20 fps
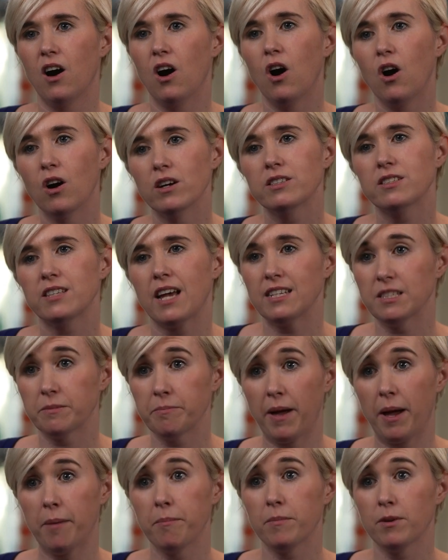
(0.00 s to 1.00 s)
Us as
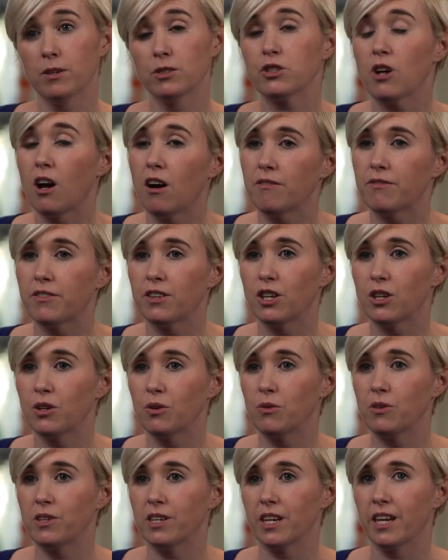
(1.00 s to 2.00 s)
members of the
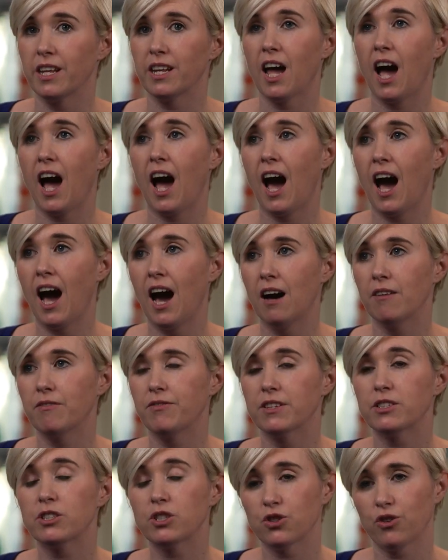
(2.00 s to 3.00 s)
union have
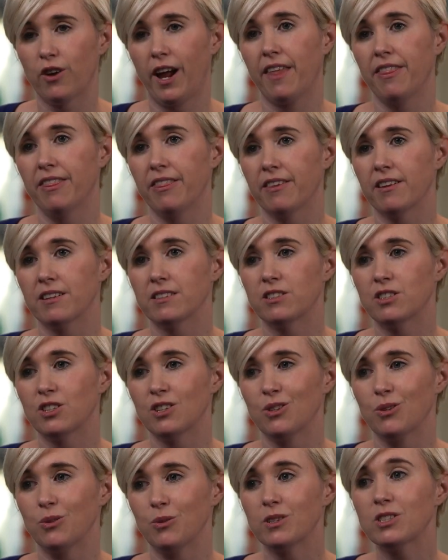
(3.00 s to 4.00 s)
the strength
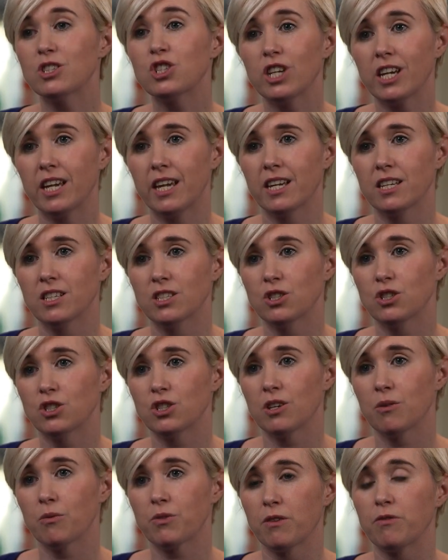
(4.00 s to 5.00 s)
to change
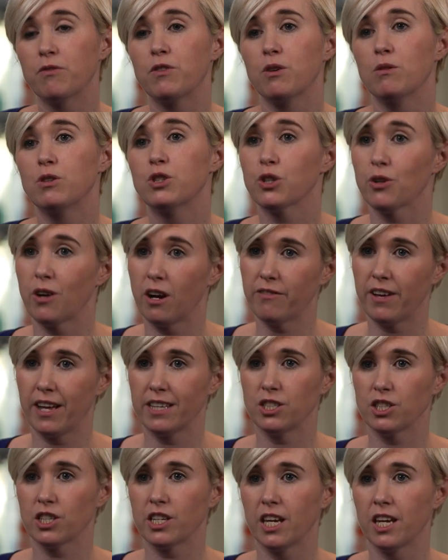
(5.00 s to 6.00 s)
the future of
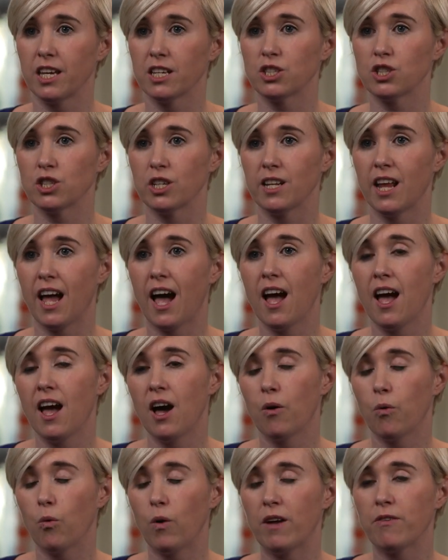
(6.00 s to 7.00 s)
education.
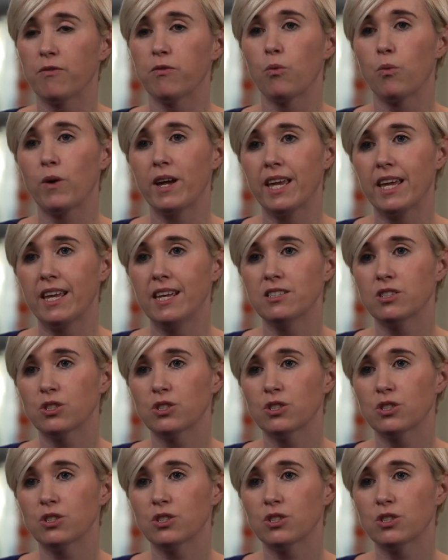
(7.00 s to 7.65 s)
If we